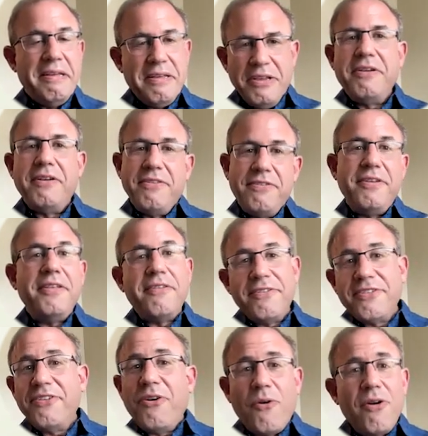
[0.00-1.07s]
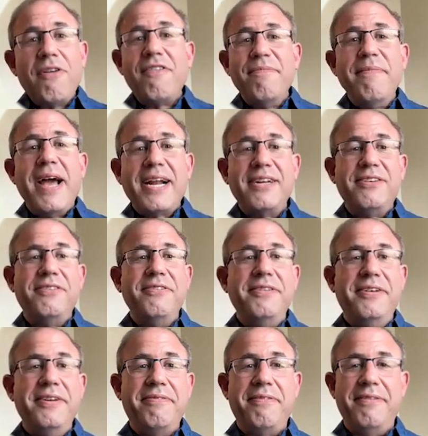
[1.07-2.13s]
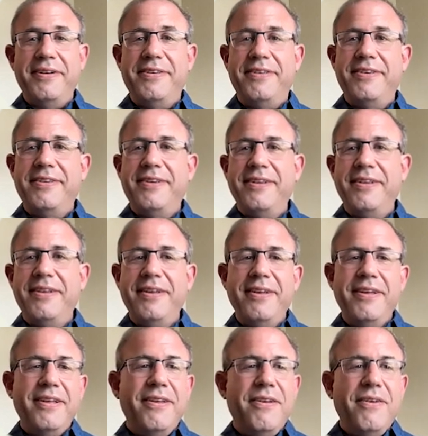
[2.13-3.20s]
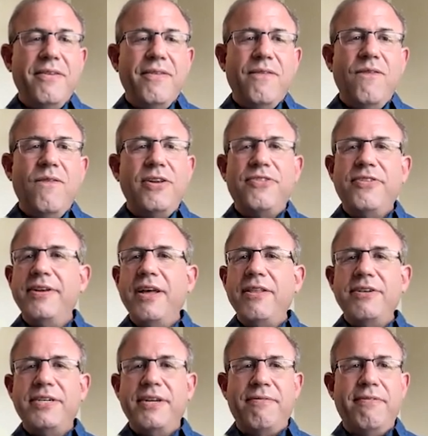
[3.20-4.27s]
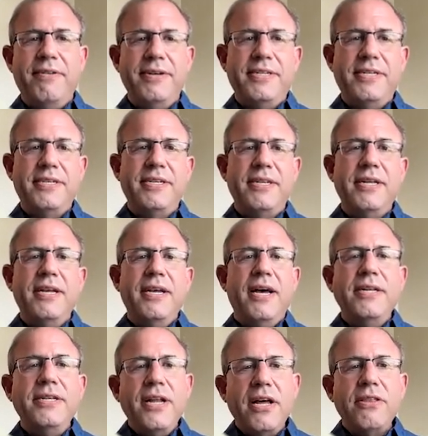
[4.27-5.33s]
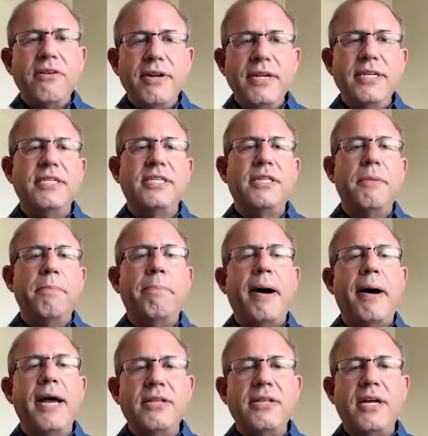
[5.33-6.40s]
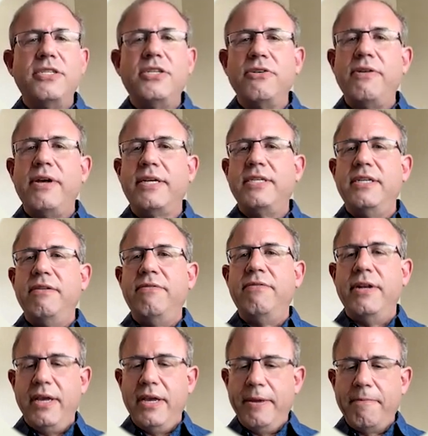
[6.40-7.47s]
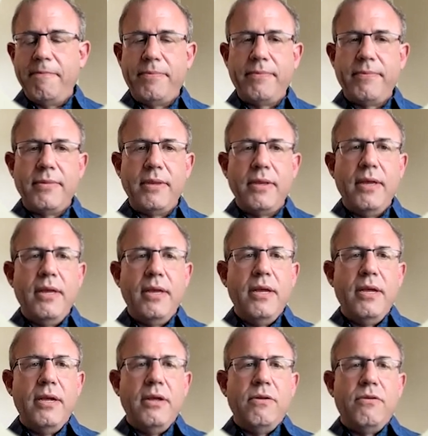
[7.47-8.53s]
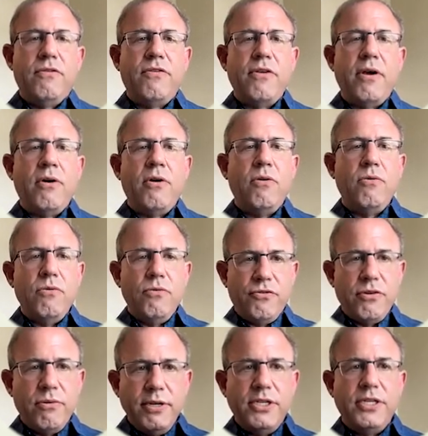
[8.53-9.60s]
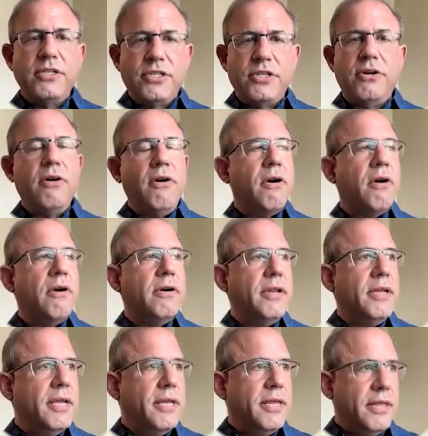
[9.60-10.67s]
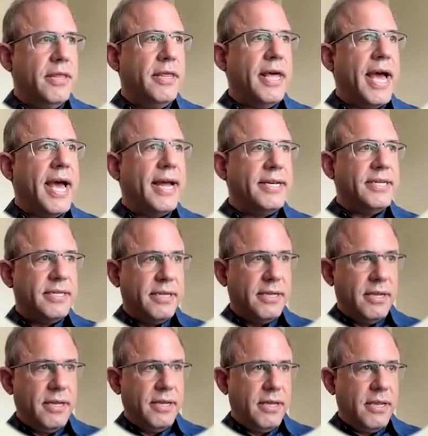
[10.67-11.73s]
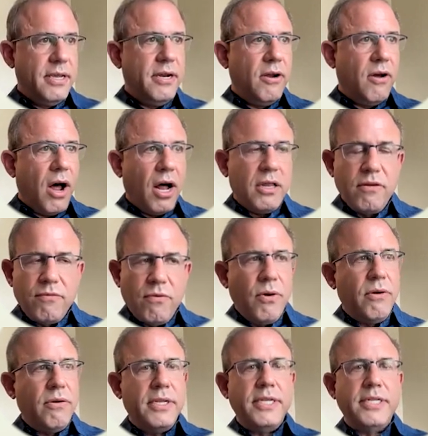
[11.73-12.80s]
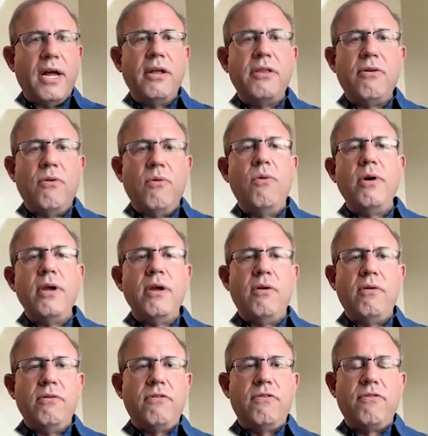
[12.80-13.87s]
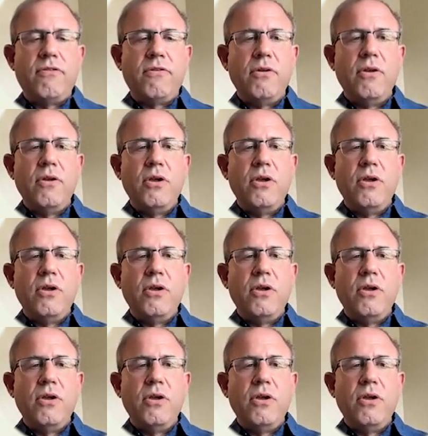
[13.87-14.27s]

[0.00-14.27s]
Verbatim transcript: you can see there's an order of magnitude difference. What's another difference? Another is the biological activity. So, so we just heard that you know olive oil and these other oils